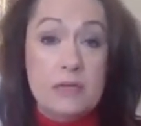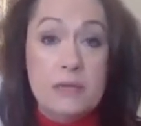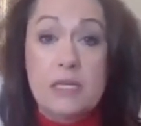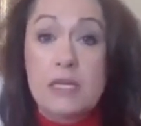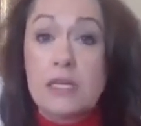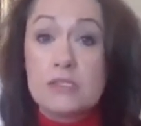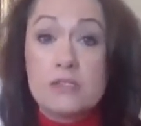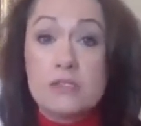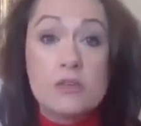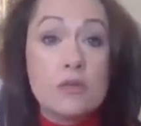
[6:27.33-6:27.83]

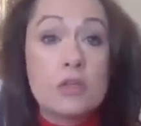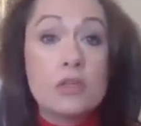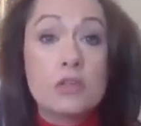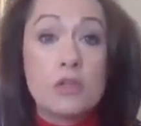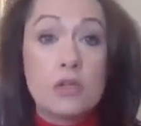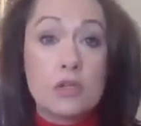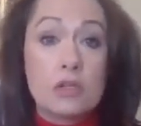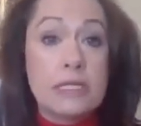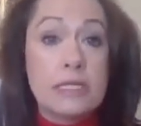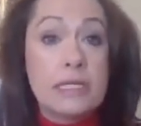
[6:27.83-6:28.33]
Because you can
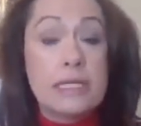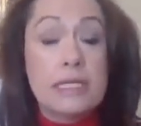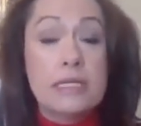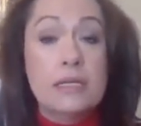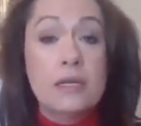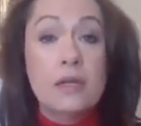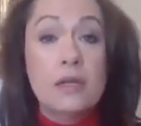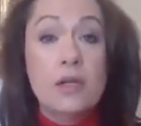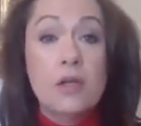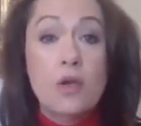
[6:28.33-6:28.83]
look
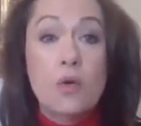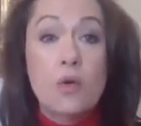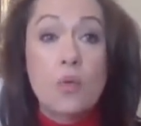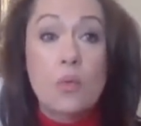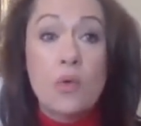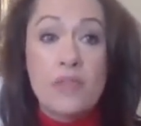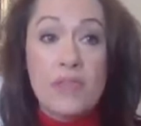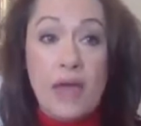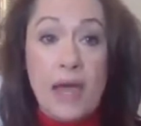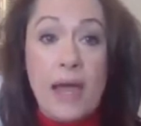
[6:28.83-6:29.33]
lean
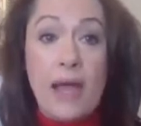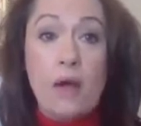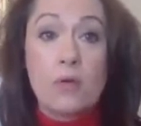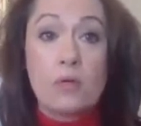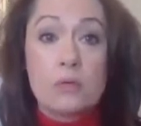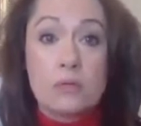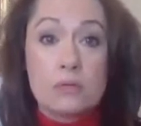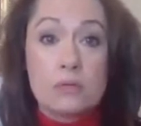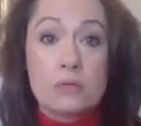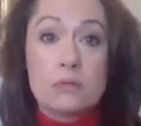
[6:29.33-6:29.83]

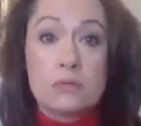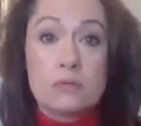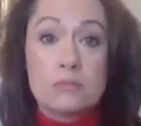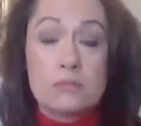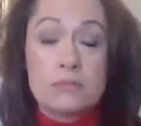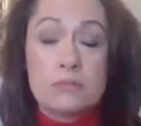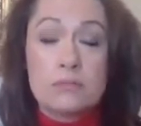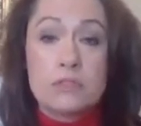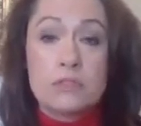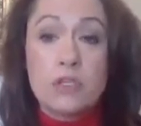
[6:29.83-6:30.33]
without
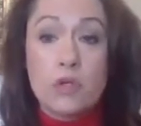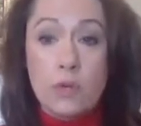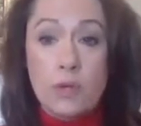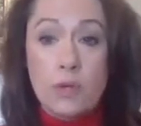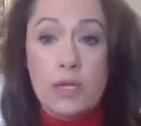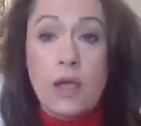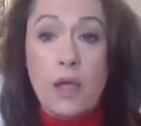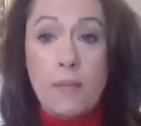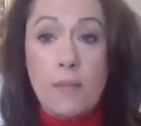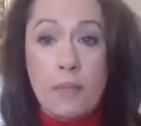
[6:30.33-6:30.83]

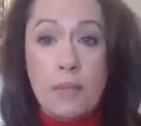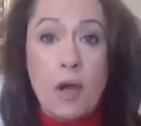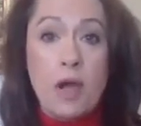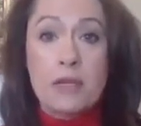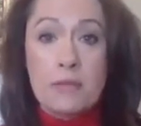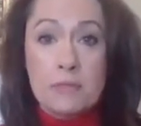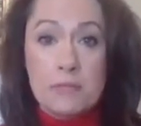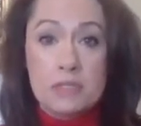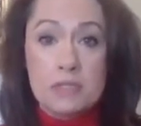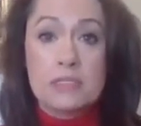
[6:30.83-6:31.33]
doing a
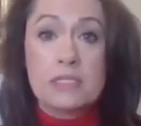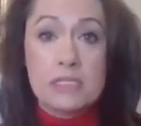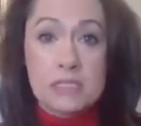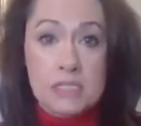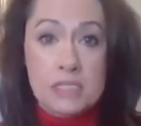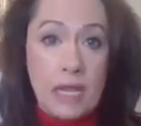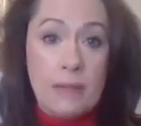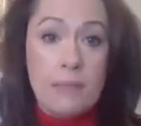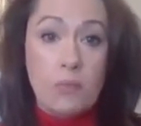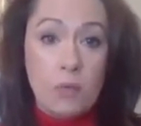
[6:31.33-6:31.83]
bodybuilding
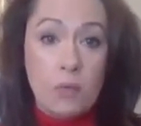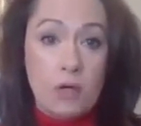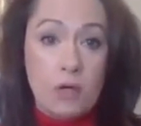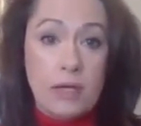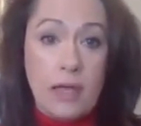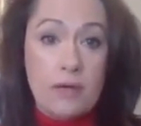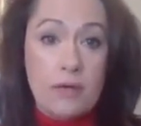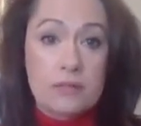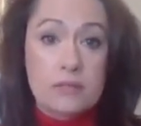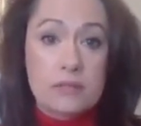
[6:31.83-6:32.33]
type
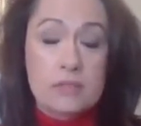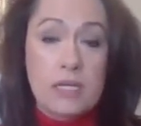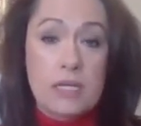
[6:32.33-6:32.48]
workout.